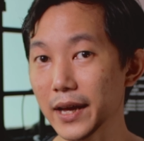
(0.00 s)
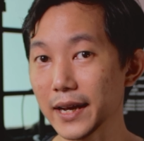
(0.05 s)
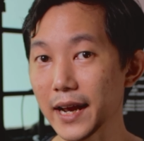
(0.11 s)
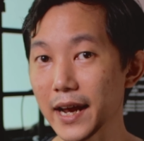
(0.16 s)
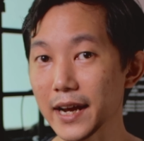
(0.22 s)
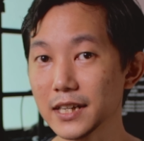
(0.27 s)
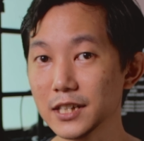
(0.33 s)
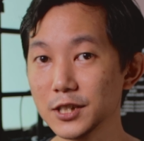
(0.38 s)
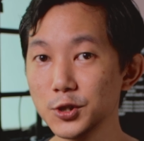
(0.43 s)
can
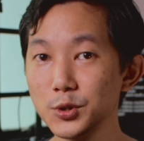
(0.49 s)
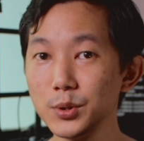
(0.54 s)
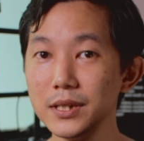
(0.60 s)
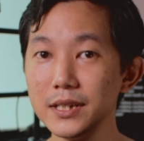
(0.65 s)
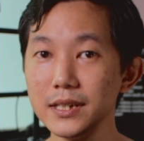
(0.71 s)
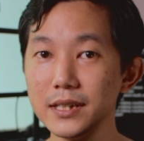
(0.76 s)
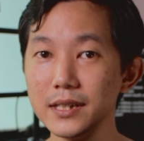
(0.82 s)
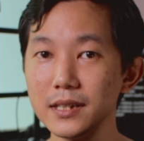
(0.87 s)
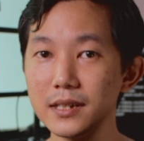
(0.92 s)

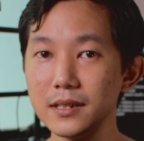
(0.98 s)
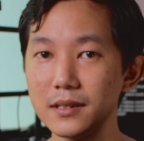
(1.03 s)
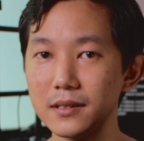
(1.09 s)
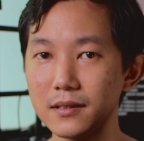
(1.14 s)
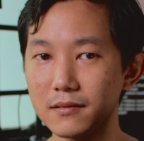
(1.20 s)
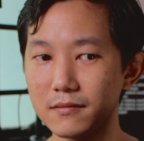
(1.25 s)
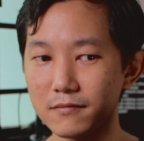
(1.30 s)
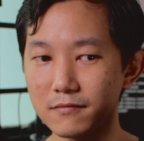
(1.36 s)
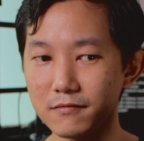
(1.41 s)

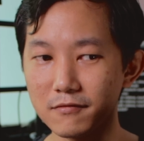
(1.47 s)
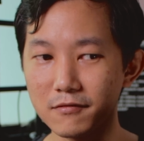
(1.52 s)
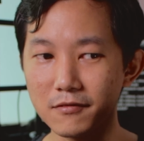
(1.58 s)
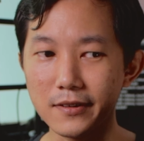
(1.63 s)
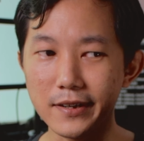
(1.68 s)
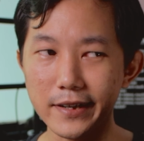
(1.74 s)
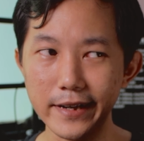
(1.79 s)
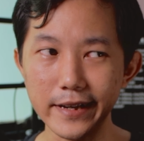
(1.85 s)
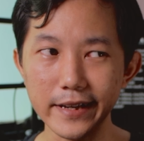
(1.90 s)
actually
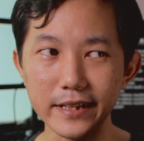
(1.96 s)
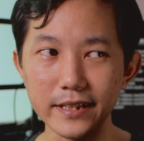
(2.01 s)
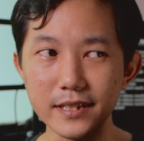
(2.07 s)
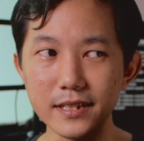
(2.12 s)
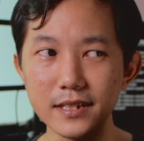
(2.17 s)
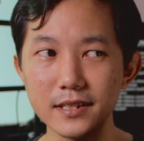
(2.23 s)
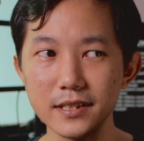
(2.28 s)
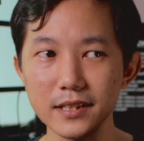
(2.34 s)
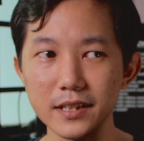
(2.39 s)
grade
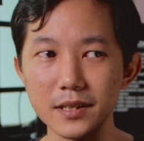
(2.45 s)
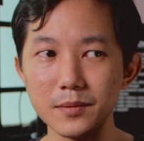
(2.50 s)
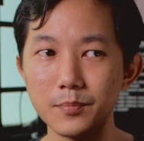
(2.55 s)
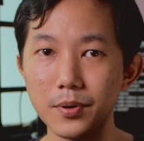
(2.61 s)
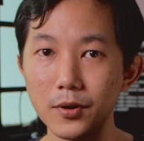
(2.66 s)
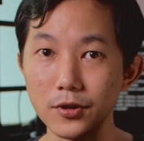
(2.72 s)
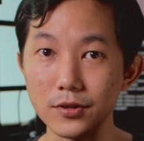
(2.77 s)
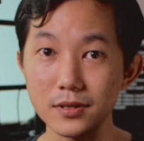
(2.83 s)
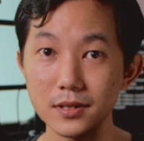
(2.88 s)
easier in
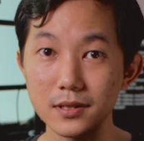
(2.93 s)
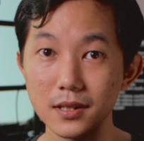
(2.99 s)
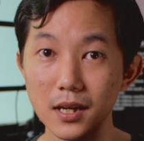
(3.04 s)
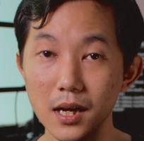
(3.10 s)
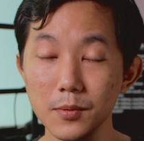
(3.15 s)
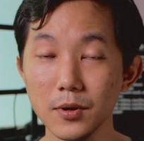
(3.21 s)
post.